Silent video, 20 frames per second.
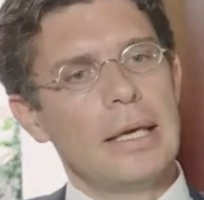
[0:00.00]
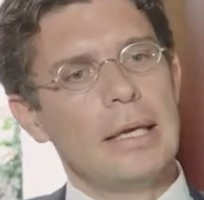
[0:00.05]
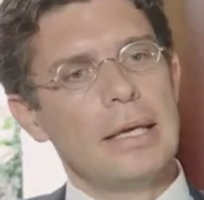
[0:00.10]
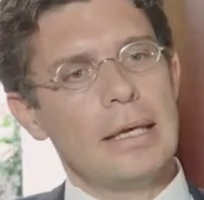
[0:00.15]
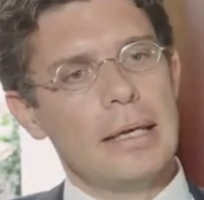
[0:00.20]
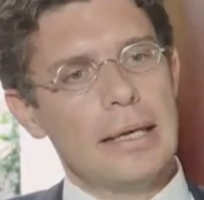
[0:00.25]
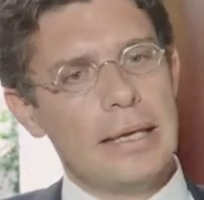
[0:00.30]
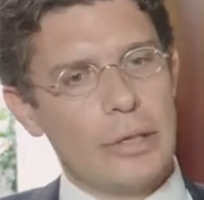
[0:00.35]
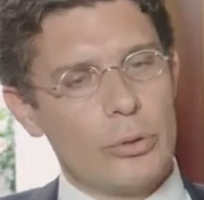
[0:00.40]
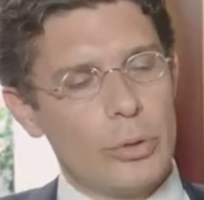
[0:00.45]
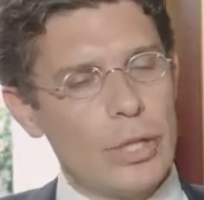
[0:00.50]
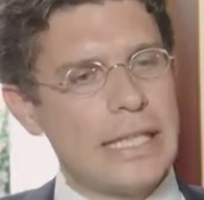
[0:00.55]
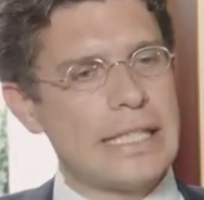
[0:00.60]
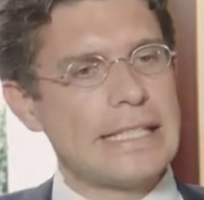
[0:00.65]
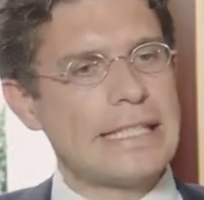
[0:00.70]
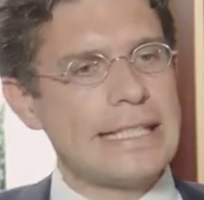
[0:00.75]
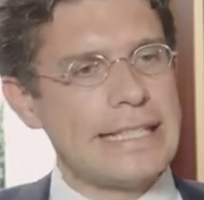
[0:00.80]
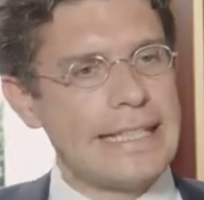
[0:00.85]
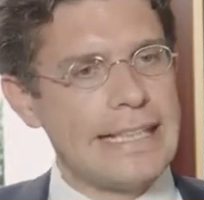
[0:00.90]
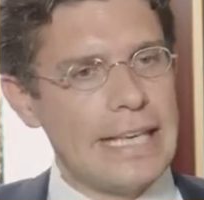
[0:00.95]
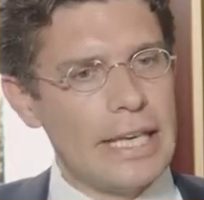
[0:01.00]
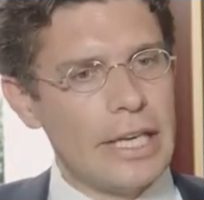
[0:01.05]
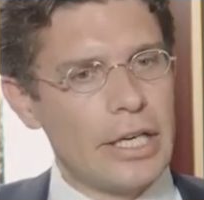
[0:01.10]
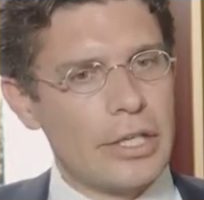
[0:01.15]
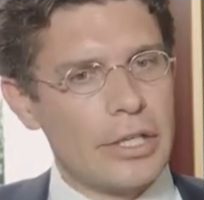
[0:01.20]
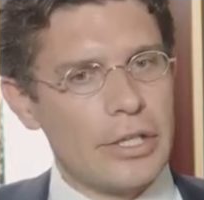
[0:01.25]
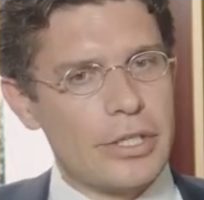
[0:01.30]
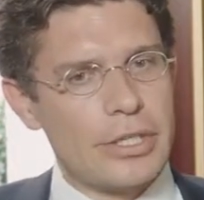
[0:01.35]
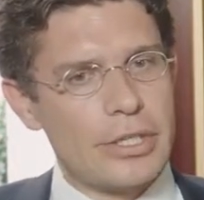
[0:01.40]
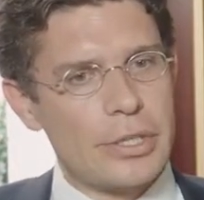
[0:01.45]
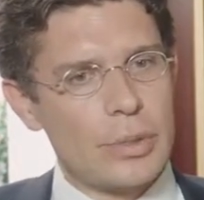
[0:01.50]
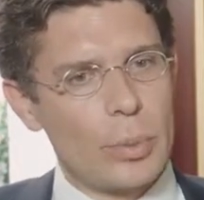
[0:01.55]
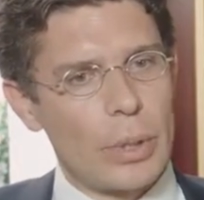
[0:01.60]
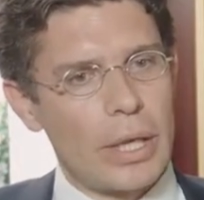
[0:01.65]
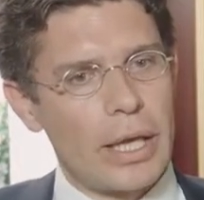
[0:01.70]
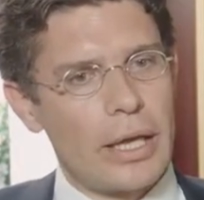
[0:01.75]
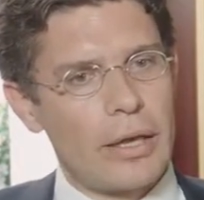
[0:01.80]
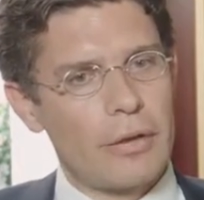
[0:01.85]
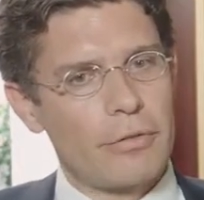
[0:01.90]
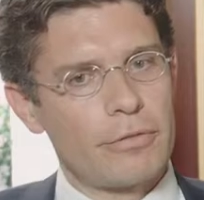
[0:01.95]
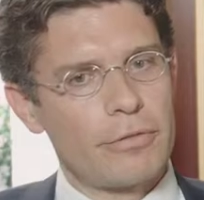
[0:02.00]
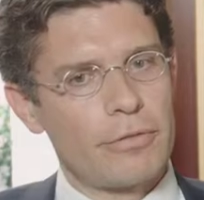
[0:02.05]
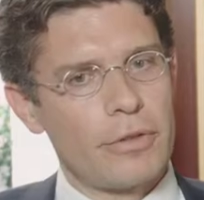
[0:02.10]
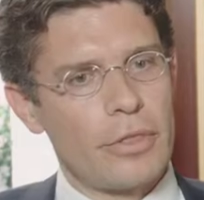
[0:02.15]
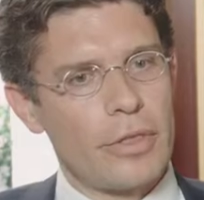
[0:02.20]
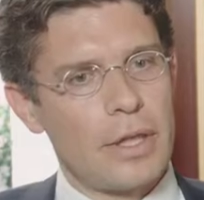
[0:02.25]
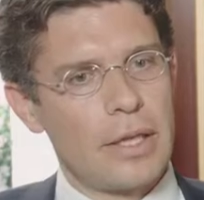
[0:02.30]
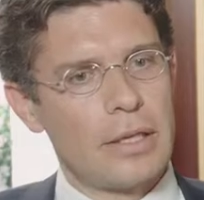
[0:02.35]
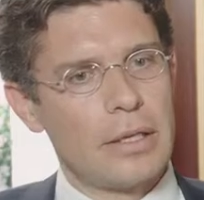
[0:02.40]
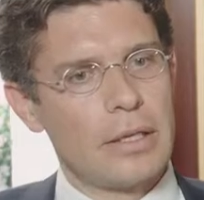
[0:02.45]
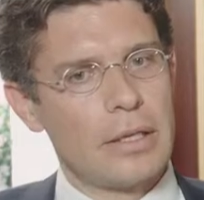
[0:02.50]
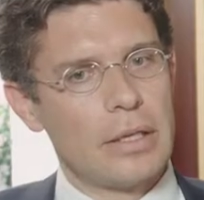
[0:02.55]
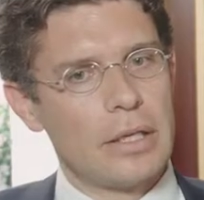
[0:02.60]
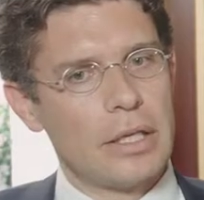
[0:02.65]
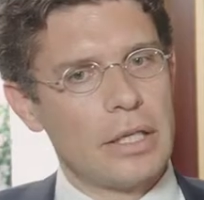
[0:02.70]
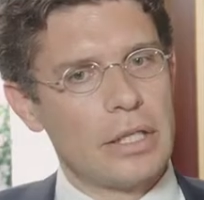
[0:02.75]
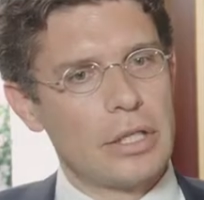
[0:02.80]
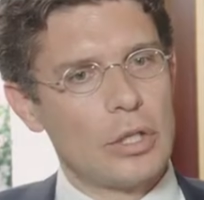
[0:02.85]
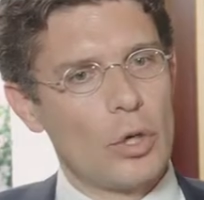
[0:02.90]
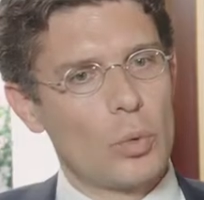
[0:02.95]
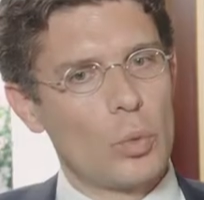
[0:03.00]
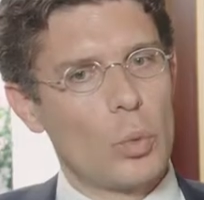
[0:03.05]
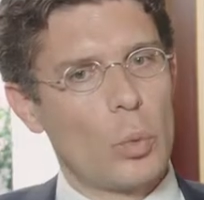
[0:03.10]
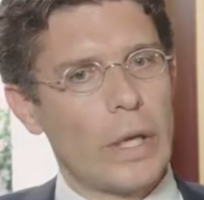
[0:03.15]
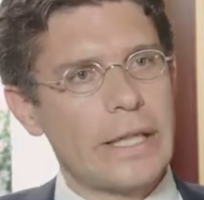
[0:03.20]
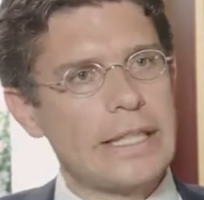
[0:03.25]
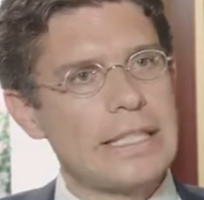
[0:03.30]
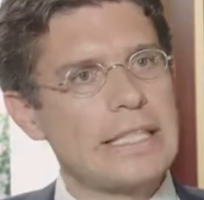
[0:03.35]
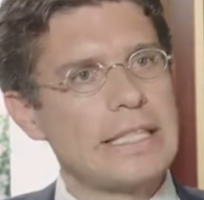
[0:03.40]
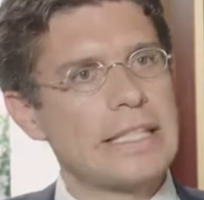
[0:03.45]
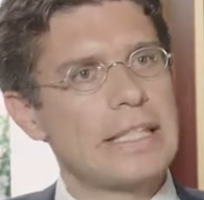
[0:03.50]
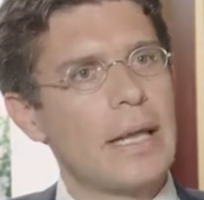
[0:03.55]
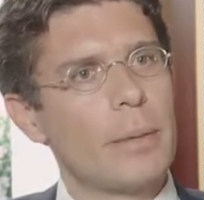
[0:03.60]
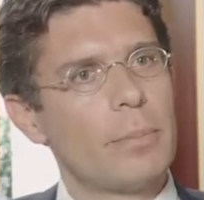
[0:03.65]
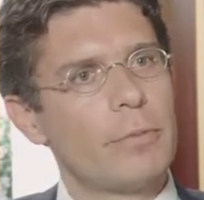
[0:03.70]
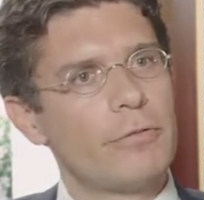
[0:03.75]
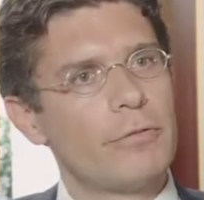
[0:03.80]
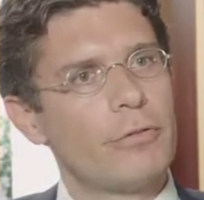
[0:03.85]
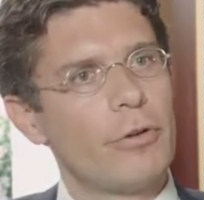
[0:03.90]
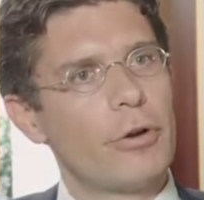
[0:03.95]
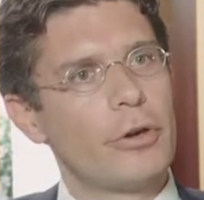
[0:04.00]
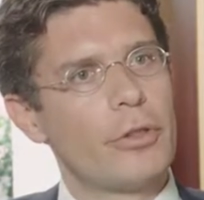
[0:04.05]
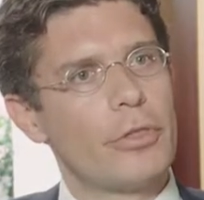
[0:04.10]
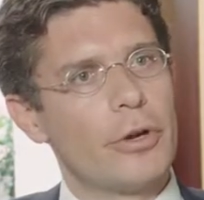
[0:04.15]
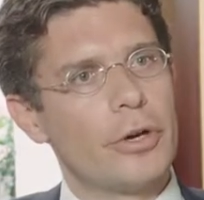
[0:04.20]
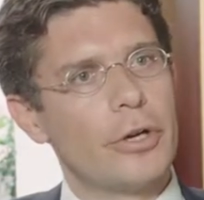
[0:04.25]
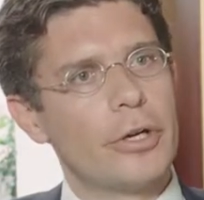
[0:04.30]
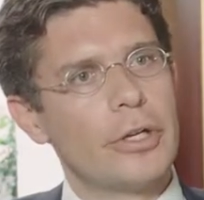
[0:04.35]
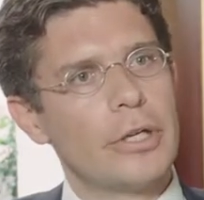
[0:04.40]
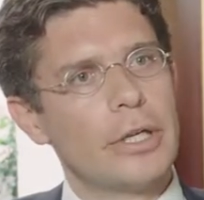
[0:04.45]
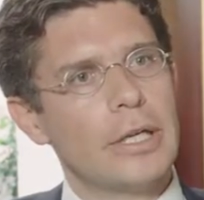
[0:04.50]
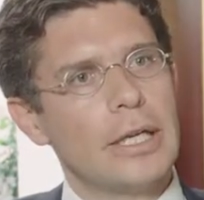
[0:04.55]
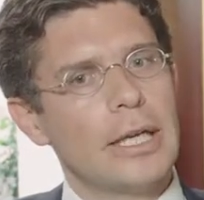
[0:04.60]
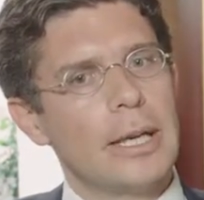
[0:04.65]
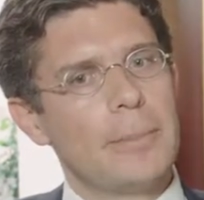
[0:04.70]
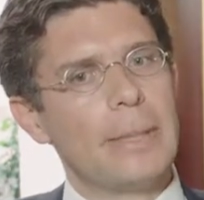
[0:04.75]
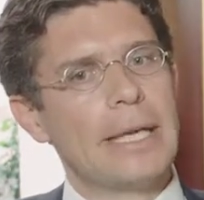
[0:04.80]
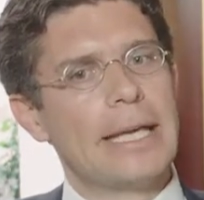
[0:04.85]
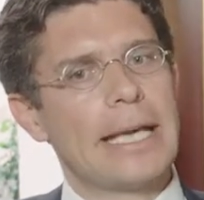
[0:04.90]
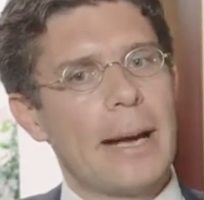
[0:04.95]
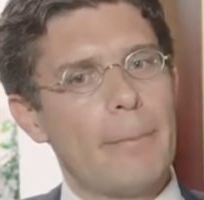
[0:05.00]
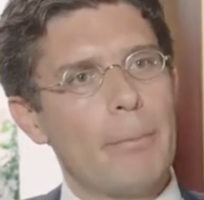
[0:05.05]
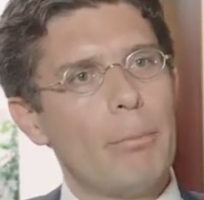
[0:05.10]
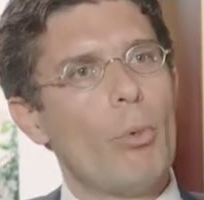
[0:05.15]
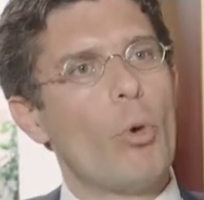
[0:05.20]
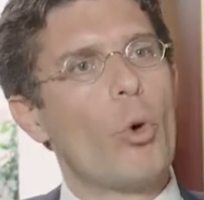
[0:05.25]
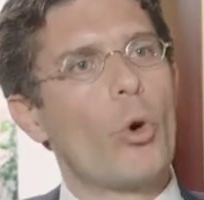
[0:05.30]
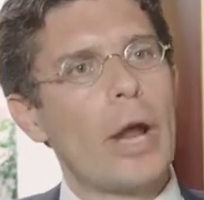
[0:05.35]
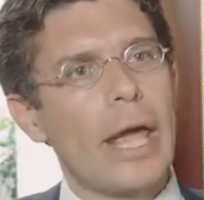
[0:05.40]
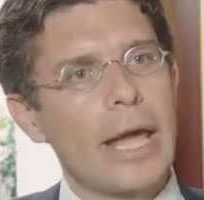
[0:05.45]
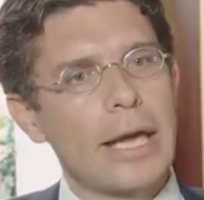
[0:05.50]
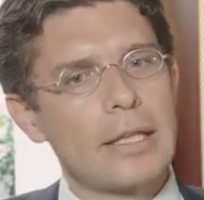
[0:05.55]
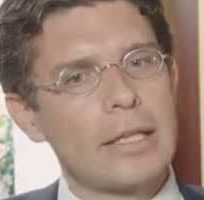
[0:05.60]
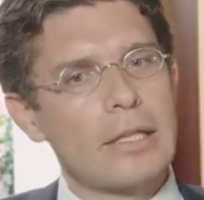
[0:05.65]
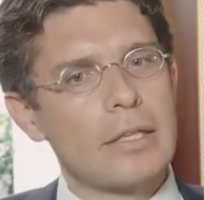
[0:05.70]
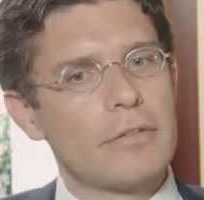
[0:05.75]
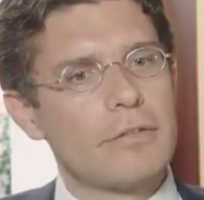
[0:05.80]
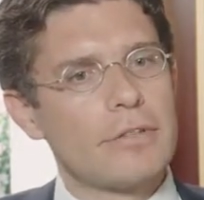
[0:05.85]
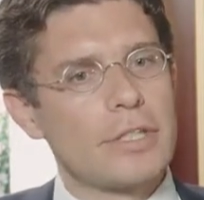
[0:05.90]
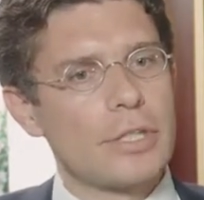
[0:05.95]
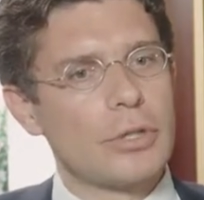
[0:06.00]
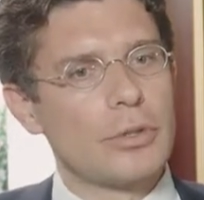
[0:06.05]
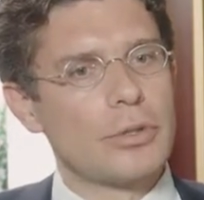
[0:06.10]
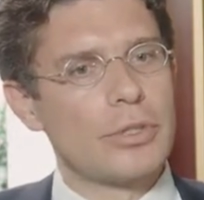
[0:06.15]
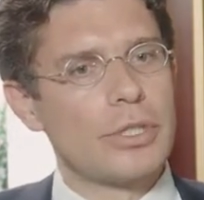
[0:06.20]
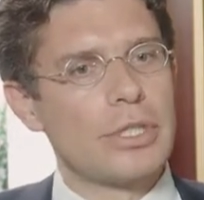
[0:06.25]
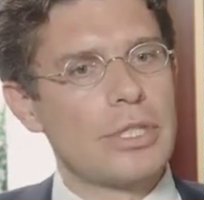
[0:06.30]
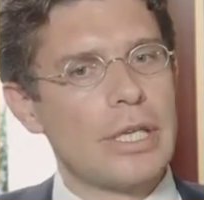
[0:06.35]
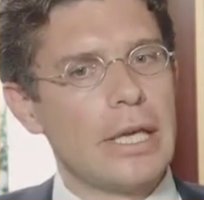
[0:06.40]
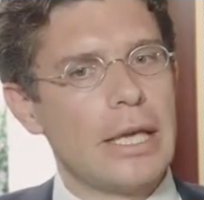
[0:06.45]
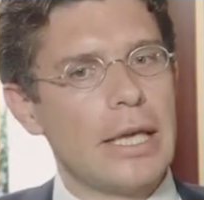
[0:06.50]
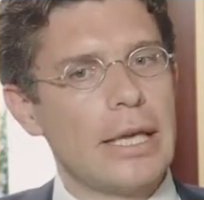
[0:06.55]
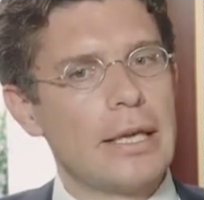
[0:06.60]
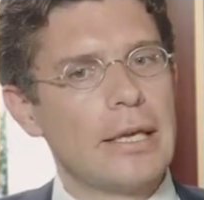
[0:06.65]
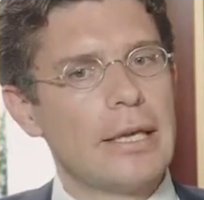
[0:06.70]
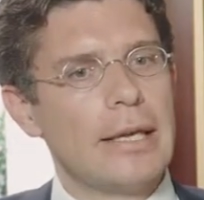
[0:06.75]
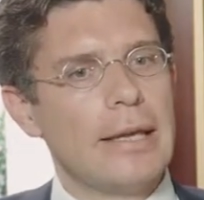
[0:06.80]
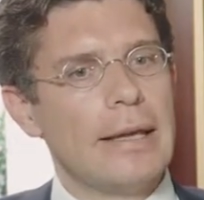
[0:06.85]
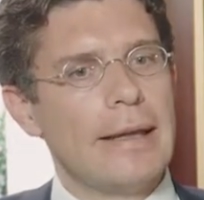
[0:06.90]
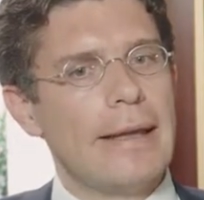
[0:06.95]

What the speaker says: In recent years, we have then gone one step further, become more active, so to say,